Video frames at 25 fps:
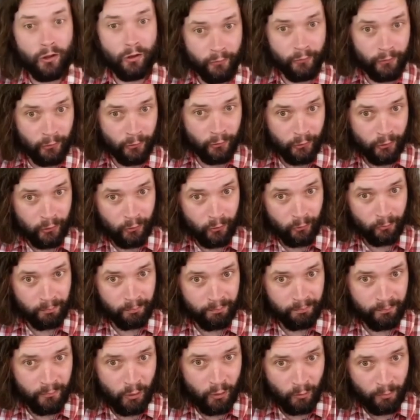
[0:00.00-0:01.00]
look obviously look at your
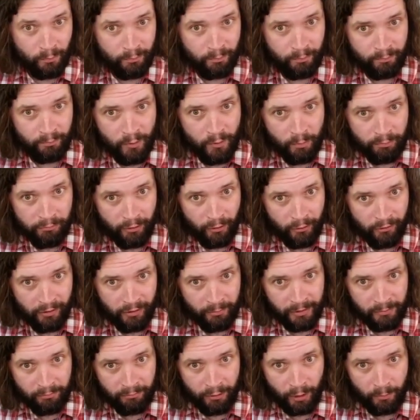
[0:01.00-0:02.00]
your the
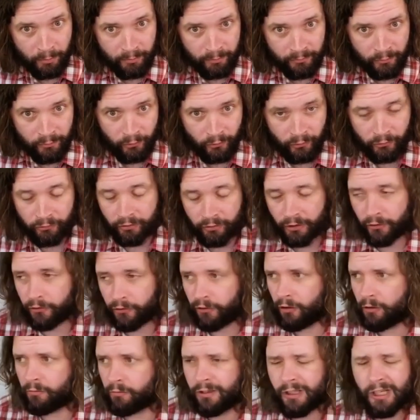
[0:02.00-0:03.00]
programming problem you're trying to
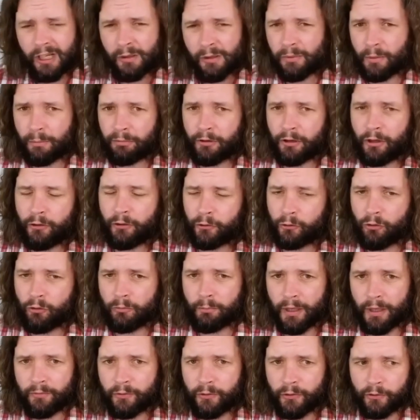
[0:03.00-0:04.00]
solve. But
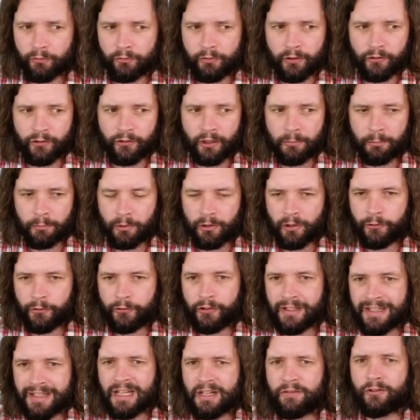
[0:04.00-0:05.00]
protocol buffers, for example, are
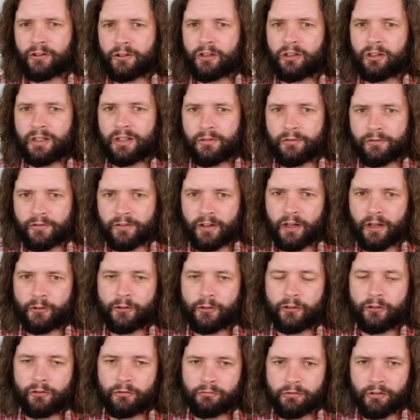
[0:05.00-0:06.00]
mm-hmm. significantly mm-hmm.
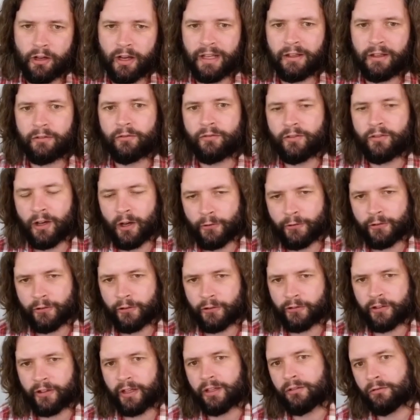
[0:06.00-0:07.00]
faster to write, right. faster
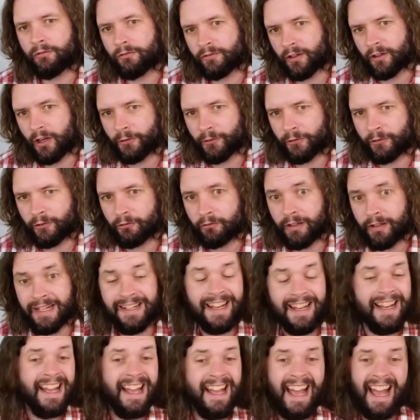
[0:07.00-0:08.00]
to send, and faster to
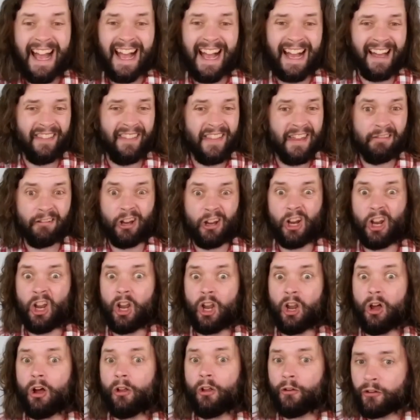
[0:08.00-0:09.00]
read. And there are
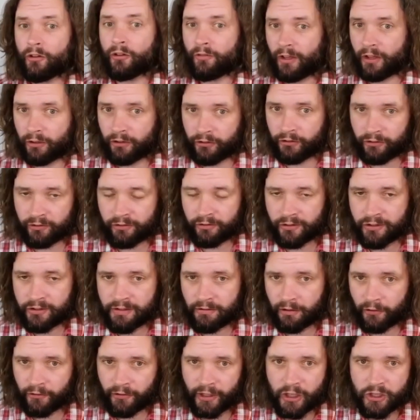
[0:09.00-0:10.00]
lots of other
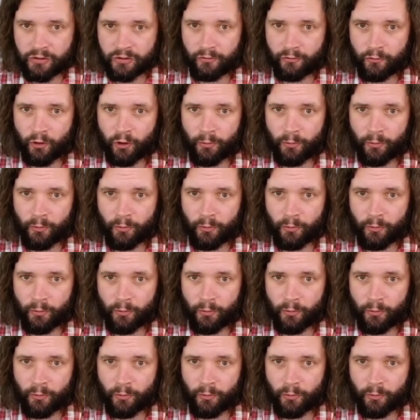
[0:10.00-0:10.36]
serialization